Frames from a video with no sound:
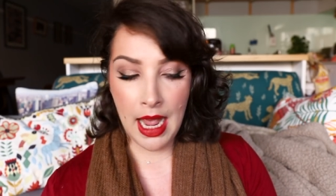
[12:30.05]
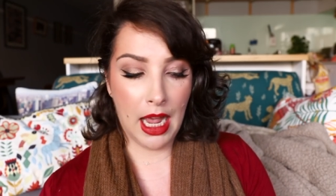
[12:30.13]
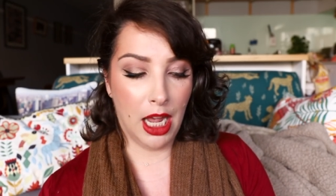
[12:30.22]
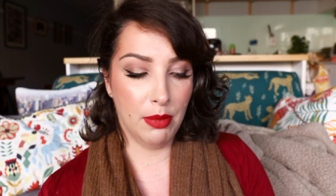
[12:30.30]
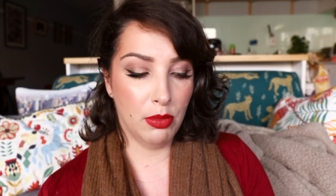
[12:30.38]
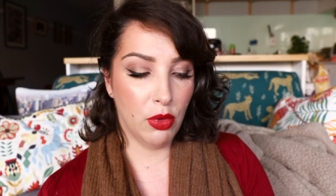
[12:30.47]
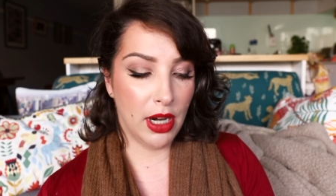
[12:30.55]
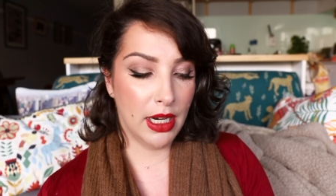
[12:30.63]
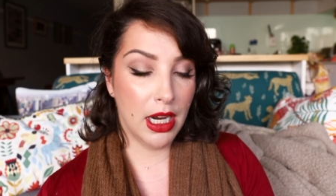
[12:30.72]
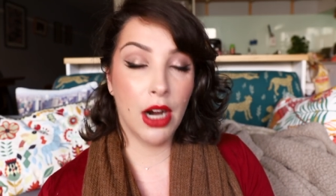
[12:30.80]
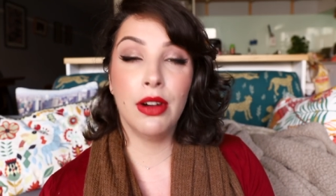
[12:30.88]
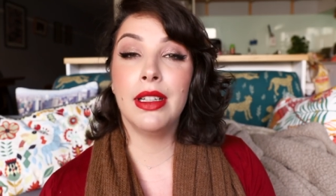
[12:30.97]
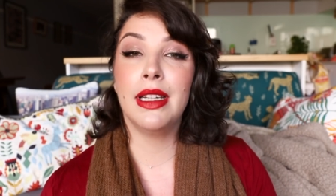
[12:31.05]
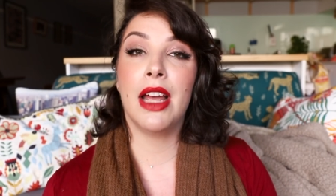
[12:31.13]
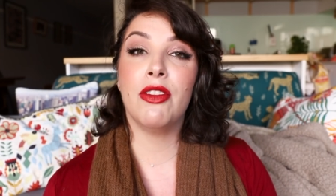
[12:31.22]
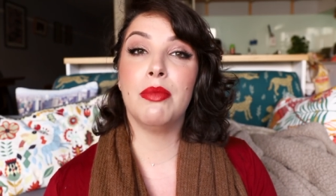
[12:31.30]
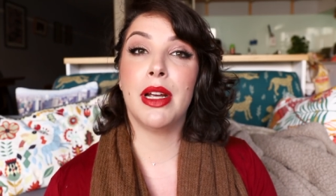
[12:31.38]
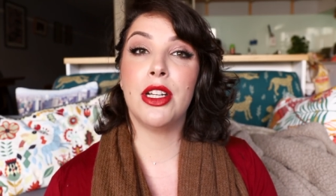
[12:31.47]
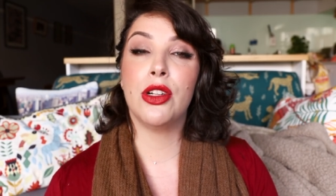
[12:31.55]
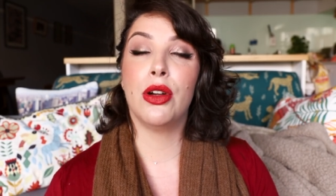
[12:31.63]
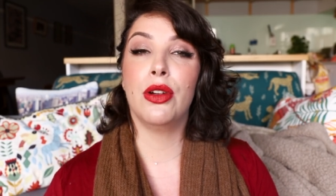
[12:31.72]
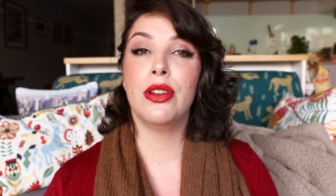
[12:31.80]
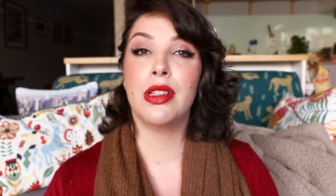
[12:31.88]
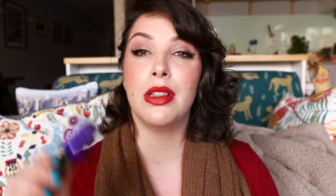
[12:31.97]
What I currently have on my
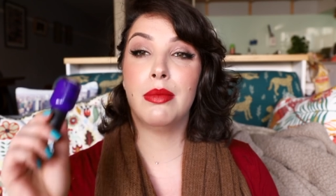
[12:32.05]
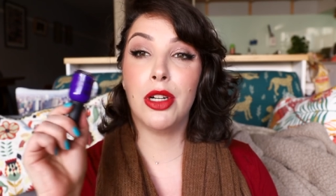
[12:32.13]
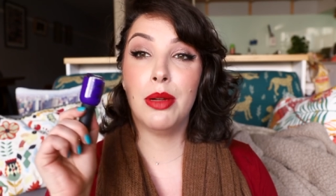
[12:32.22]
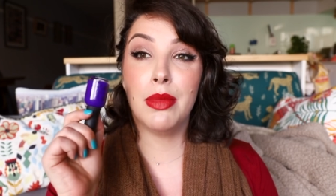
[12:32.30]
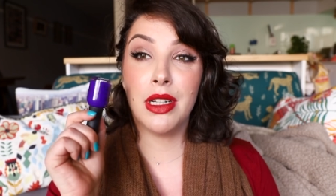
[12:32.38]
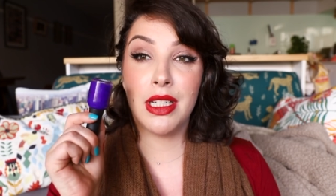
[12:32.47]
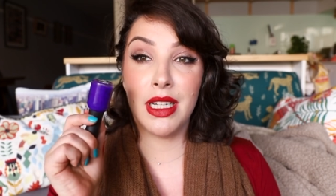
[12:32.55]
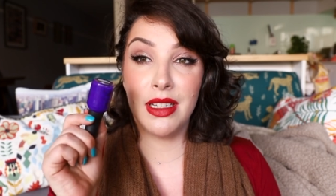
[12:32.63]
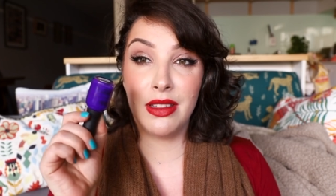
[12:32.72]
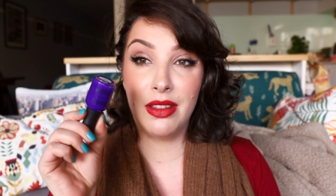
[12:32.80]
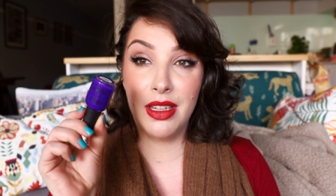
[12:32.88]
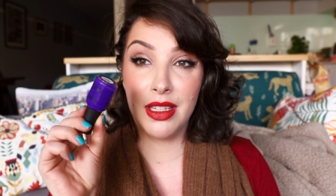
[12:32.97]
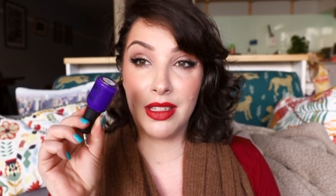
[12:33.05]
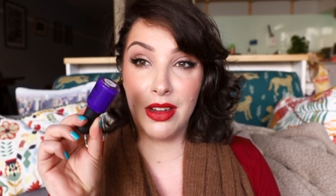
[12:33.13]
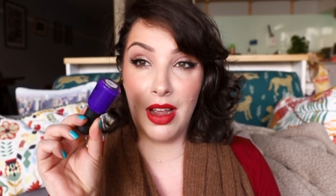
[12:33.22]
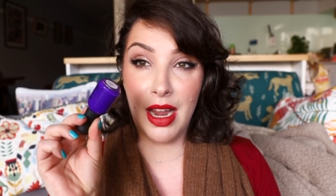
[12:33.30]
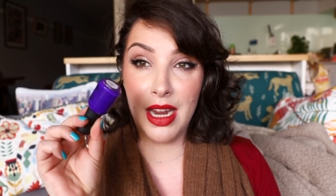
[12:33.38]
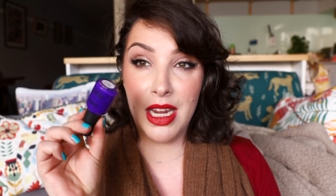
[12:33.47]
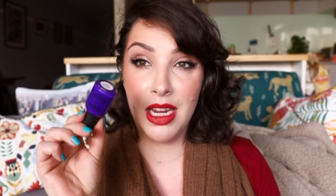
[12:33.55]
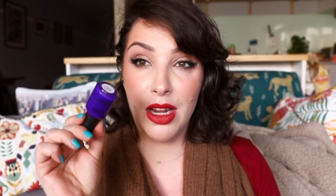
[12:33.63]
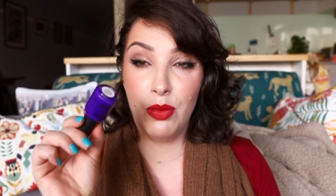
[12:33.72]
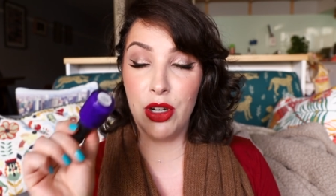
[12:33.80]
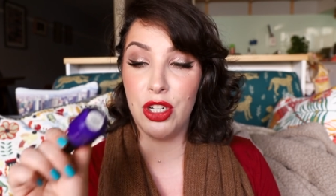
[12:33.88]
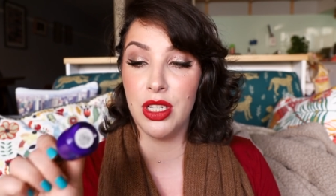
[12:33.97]
toes at the moment is this guy
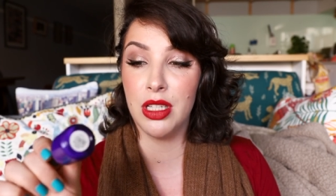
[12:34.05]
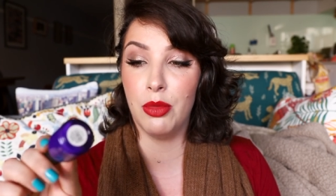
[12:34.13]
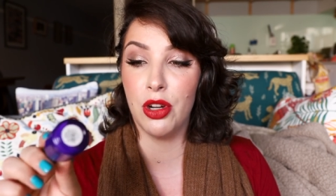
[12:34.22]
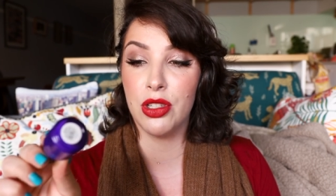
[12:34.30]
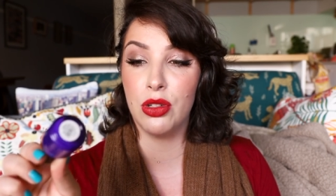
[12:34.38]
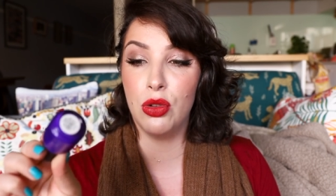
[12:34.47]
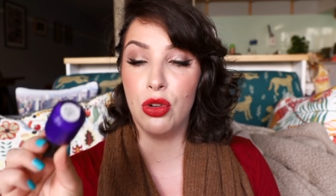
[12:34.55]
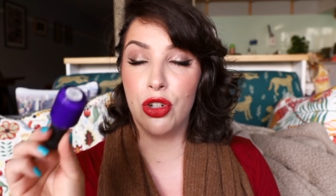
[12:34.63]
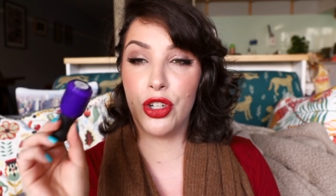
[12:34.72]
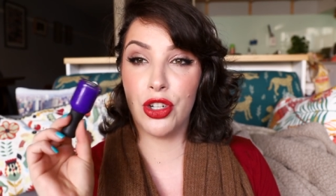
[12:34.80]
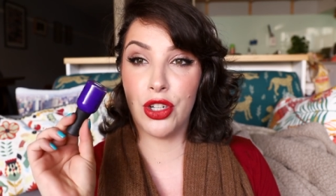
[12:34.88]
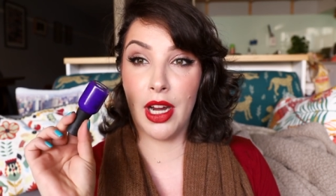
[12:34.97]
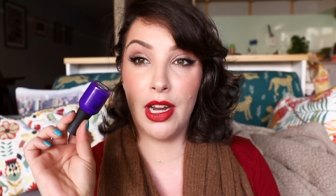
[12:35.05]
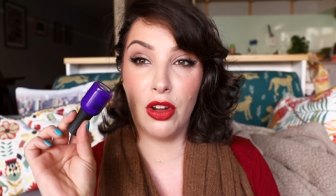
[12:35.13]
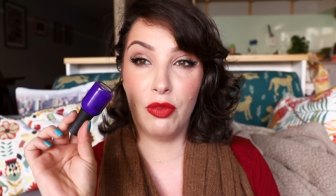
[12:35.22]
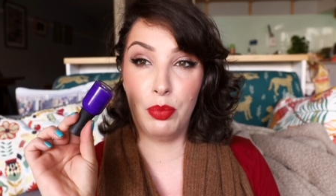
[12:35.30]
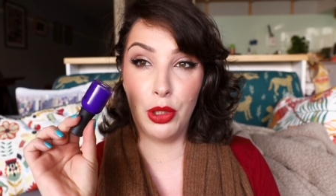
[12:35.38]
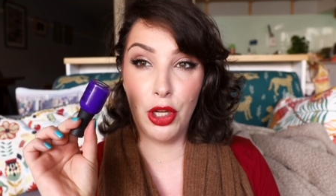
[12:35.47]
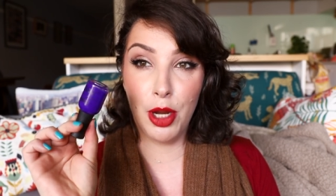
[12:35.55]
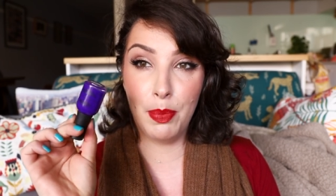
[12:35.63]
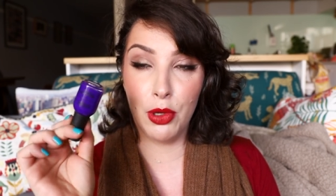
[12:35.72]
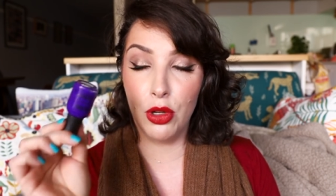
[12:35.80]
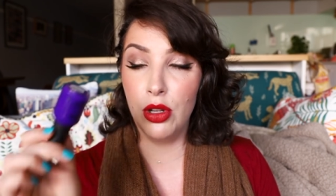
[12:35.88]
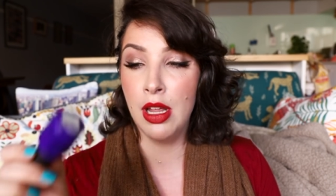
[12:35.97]
here, which is the most gorgeous shade of
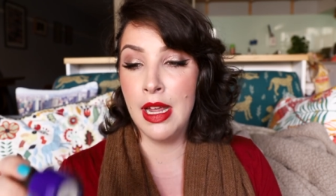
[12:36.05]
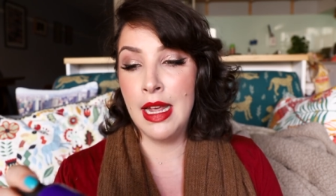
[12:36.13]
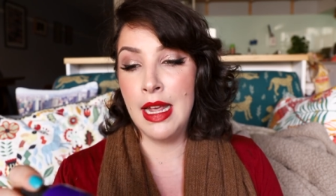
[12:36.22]
Blurple.